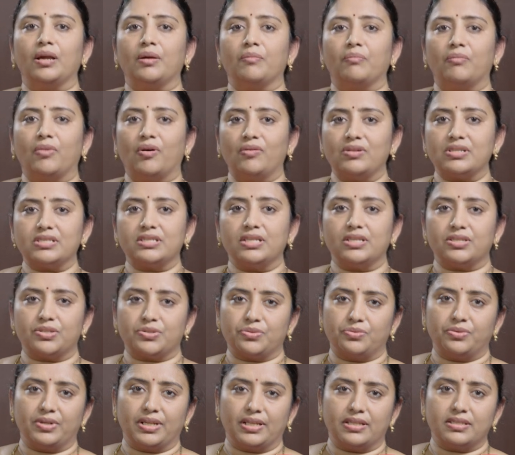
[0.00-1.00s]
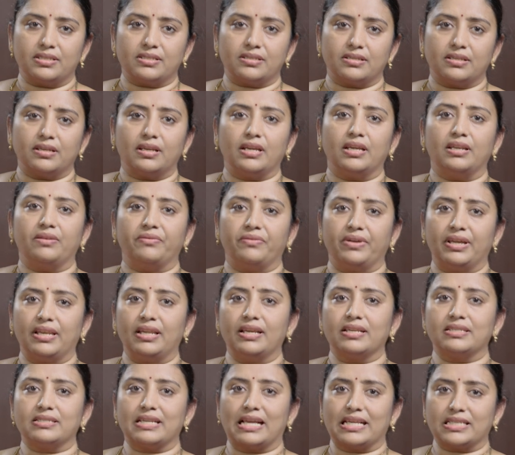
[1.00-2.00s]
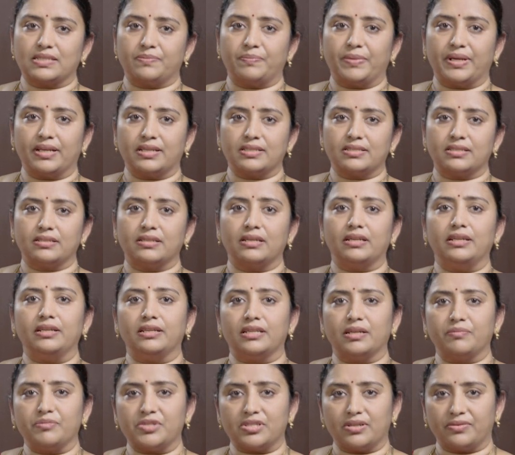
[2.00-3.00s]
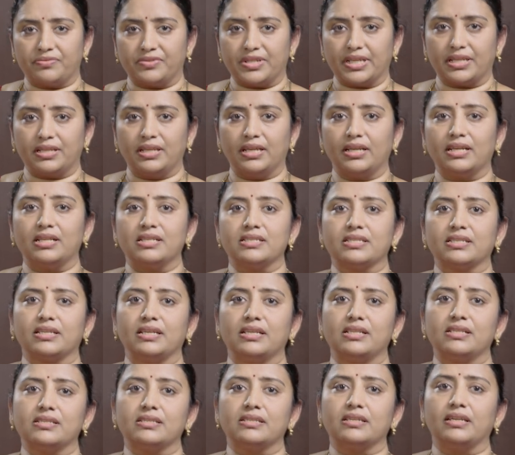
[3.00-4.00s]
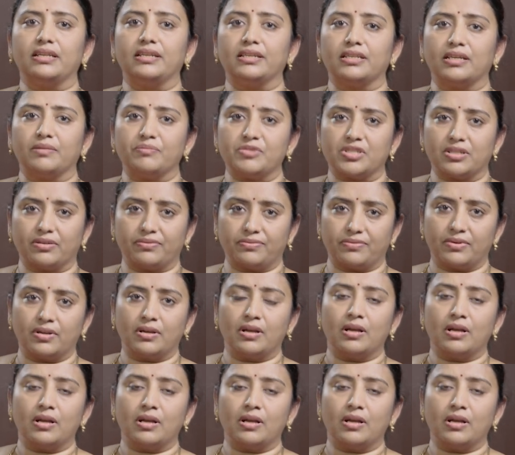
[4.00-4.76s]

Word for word: molds the students in various aspects in terms of technical skills, in terms of